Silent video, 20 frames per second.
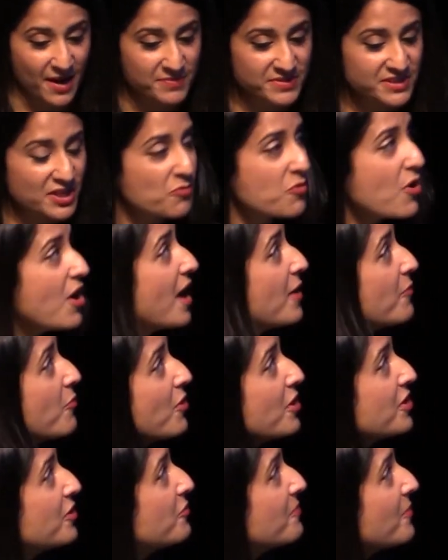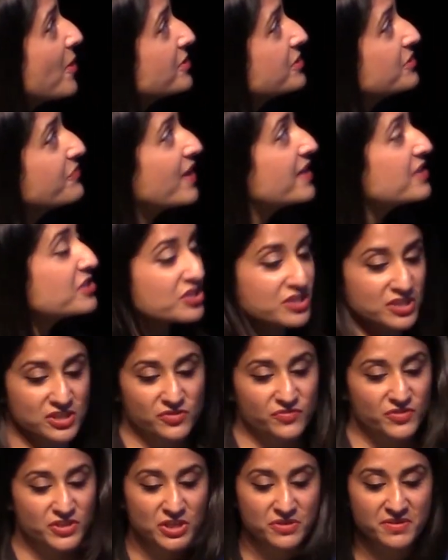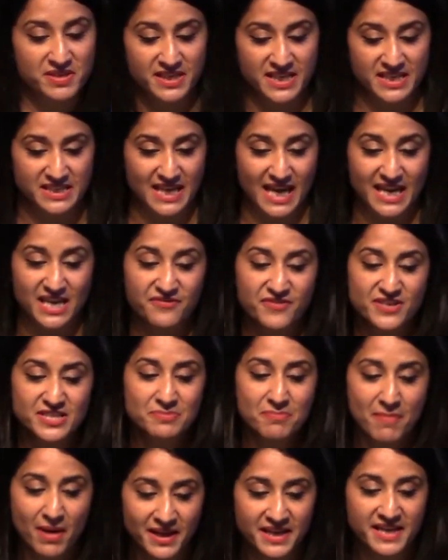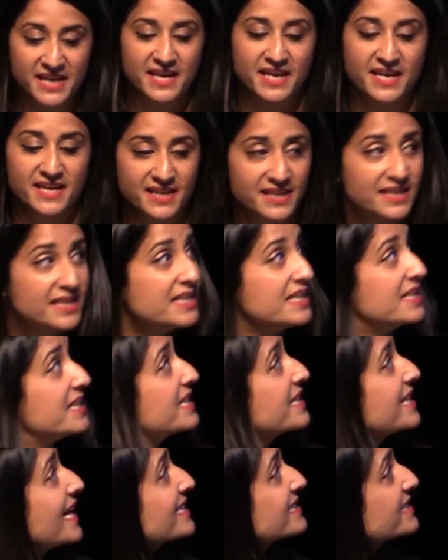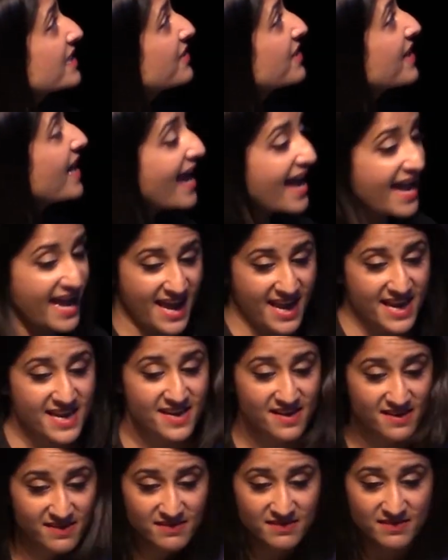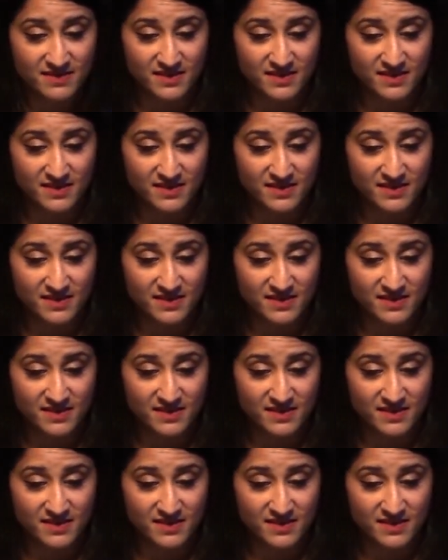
So what are your motivations for doing this? And if it's money, that's okay.